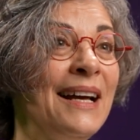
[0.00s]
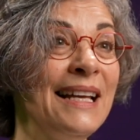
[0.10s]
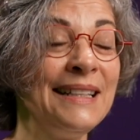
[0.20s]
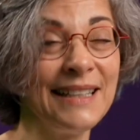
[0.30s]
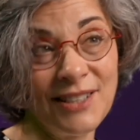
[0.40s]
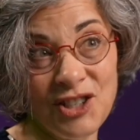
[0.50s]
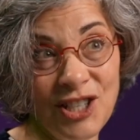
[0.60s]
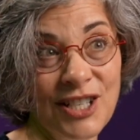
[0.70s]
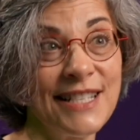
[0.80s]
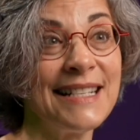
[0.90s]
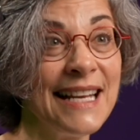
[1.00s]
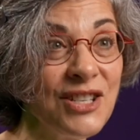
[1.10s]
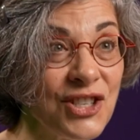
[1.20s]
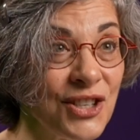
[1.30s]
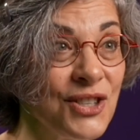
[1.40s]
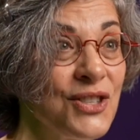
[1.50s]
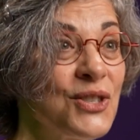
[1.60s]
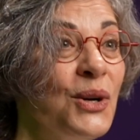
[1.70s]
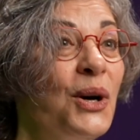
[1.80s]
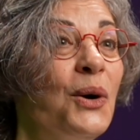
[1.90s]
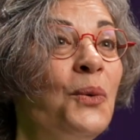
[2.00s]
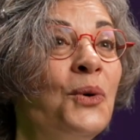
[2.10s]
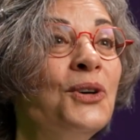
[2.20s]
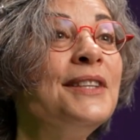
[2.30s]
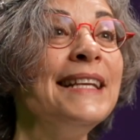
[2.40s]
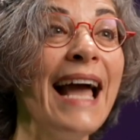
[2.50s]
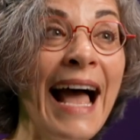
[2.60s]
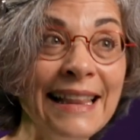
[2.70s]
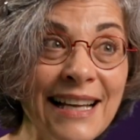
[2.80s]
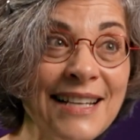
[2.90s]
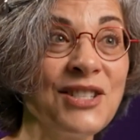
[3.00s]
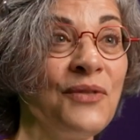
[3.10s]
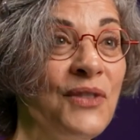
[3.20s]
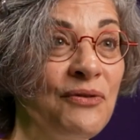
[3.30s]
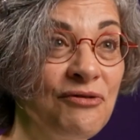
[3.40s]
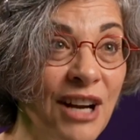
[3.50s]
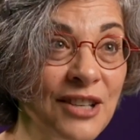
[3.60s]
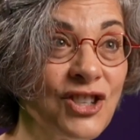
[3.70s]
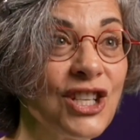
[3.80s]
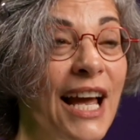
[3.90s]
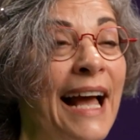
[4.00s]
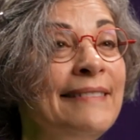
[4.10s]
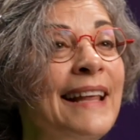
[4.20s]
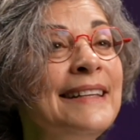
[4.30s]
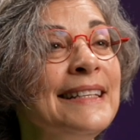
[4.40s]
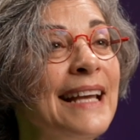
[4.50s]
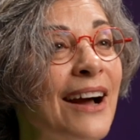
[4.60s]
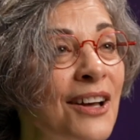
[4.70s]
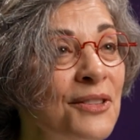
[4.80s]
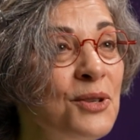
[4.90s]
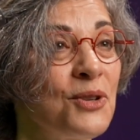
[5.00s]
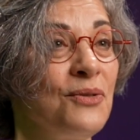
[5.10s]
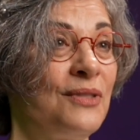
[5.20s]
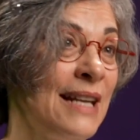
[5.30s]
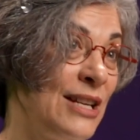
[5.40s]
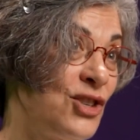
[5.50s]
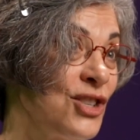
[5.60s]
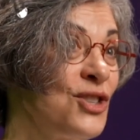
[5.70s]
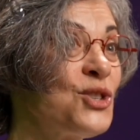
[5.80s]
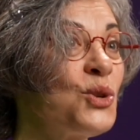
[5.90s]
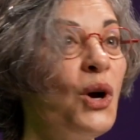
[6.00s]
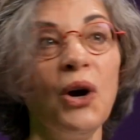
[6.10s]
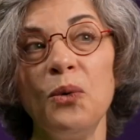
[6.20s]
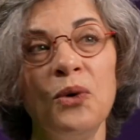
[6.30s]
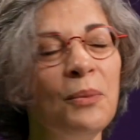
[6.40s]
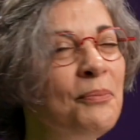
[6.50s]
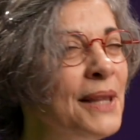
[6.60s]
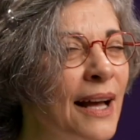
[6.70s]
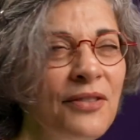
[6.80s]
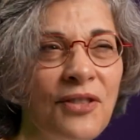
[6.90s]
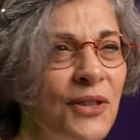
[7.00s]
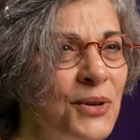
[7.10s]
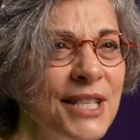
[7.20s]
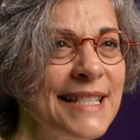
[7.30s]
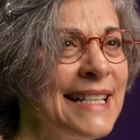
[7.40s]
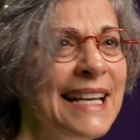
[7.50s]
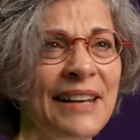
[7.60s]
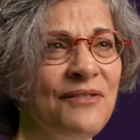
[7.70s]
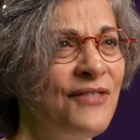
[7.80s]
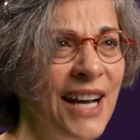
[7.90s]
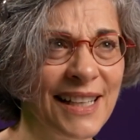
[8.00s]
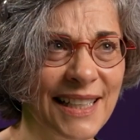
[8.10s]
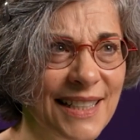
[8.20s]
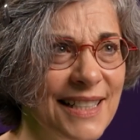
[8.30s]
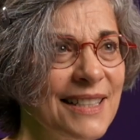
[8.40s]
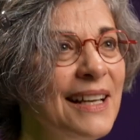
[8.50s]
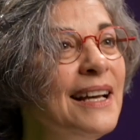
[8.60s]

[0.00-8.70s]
indigenous nations were the allies of the French and that the other nations were bloodthirsty and violent.